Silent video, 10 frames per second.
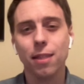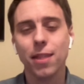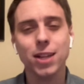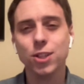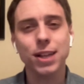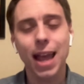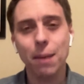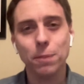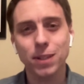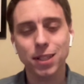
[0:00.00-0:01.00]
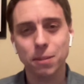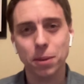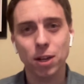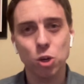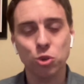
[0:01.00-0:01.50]
that shouldn't happen to
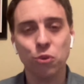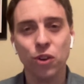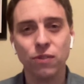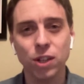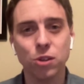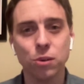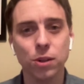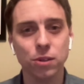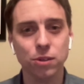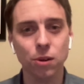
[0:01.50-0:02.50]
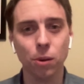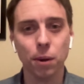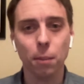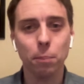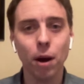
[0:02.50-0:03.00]
somebody who's 52 years old.
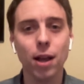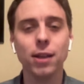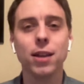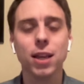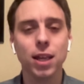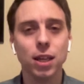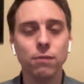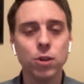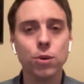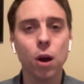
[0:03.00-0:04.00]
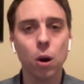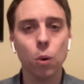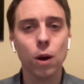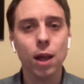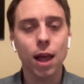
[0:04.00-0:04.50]
But if you
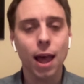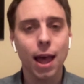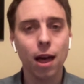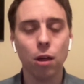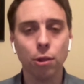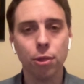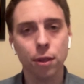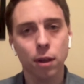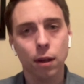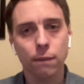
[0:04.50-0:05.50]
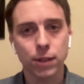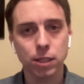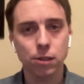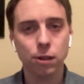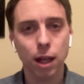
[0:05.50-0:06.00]
know health,
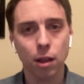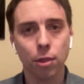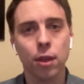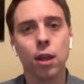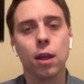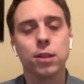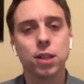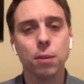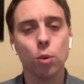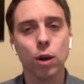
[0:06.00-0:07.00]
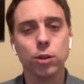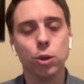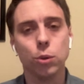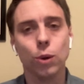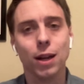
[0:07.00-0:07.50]
physical health, someone
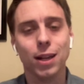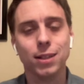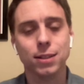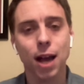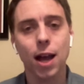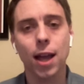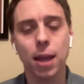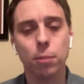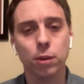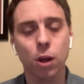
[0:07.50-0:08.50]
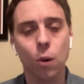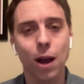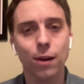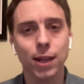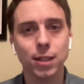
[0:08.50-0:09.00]
who is not able to go
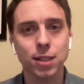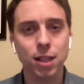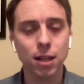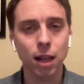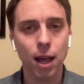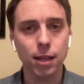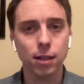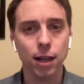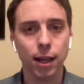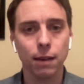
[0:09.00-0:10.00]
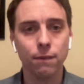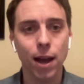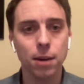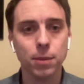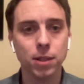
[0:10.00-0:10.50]
out and get sunlight right. and get
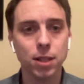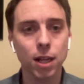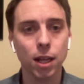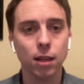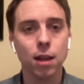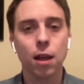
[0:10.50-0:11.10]
vitamin, vitamin D. D,